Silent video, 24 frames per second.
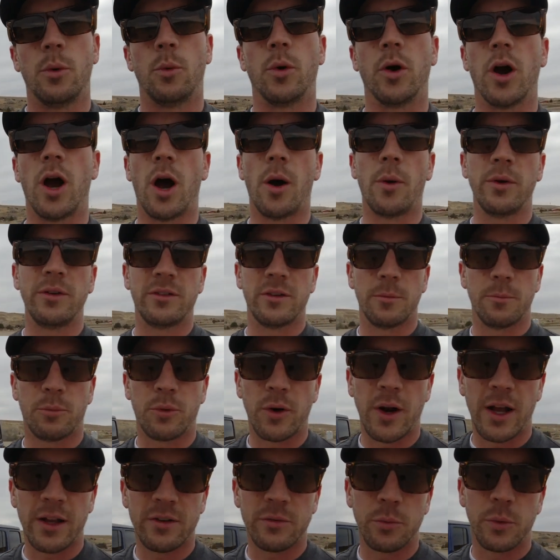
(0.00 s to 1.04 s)
We're always
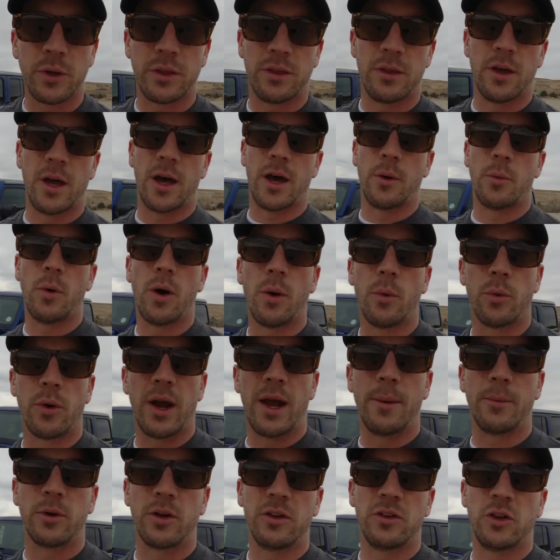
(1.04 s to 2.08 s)
impressed with uh, what we're
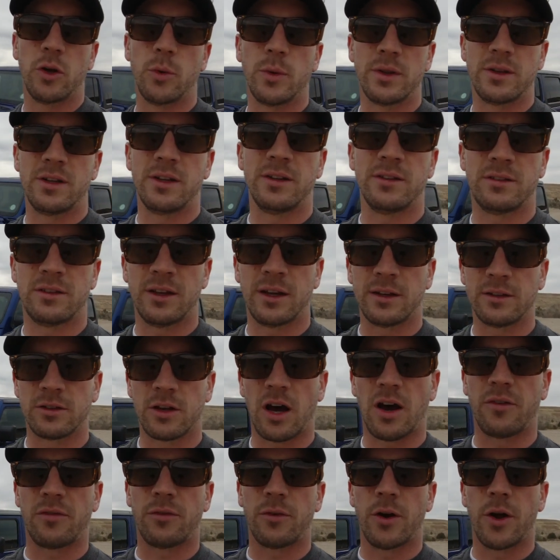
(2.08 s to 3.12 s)
able to do with these things
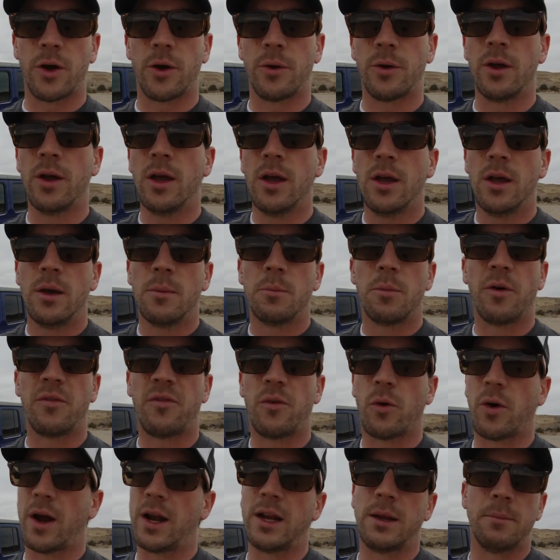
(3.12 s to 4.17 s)
off-road
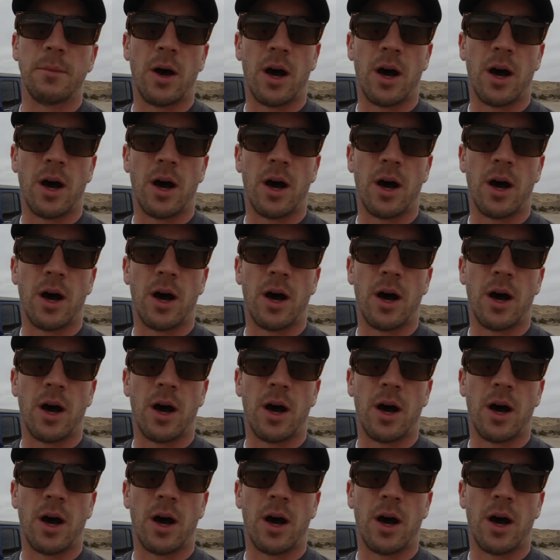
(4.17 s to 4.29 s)
before any